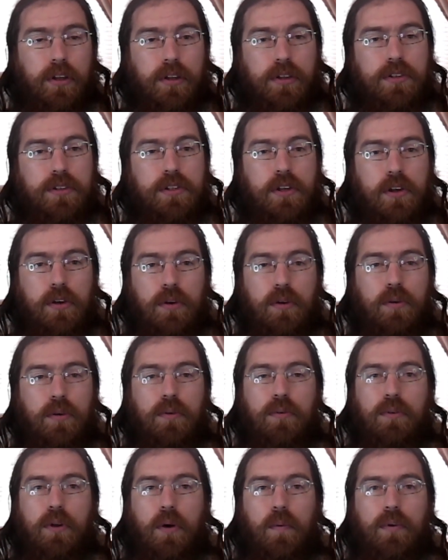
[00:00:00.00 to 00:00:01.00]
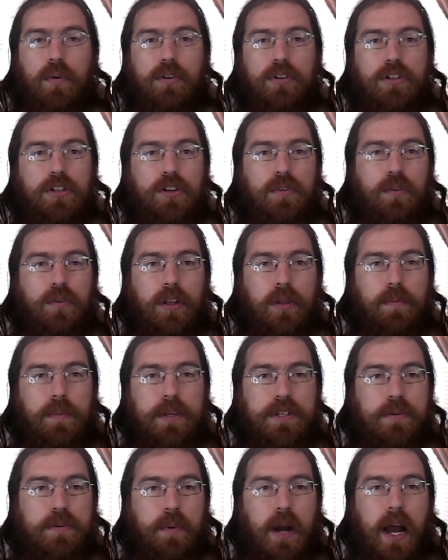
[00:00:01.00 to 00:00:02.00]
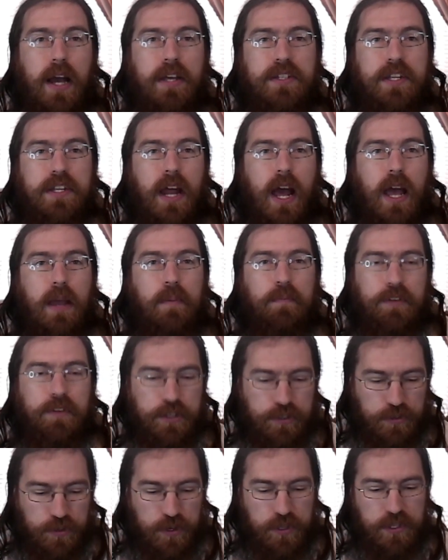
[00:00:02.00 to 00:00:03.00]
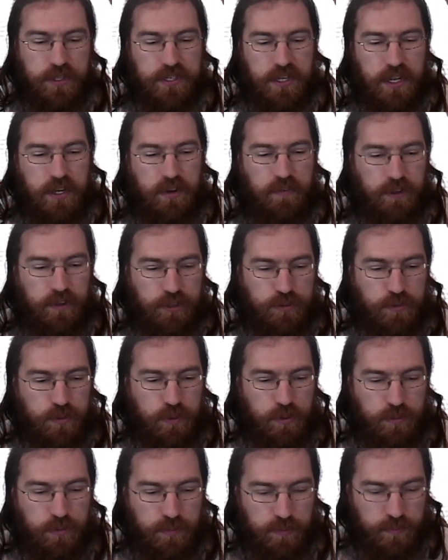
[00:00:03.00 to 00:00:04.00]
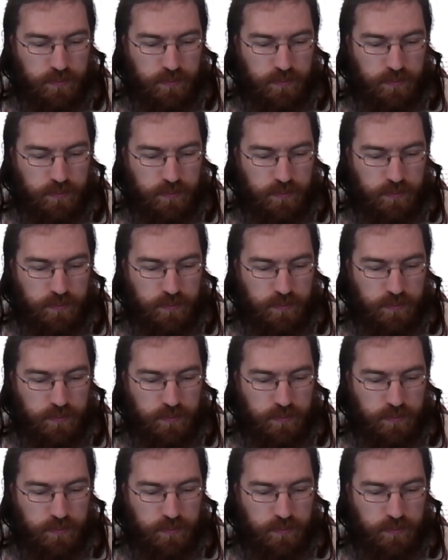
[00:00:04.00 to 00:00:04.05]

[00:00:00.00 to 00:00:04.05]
So no one should really be surprised that I am featuring this individual.